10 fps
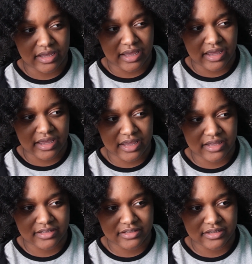
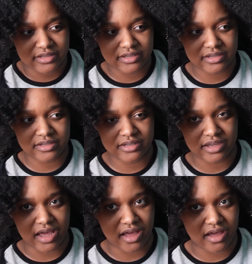And
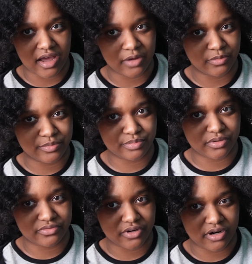I would
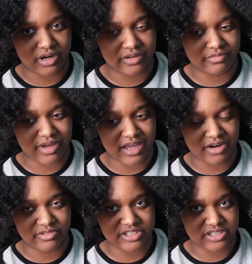prefer if my hair
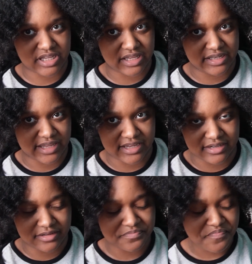was just like laid.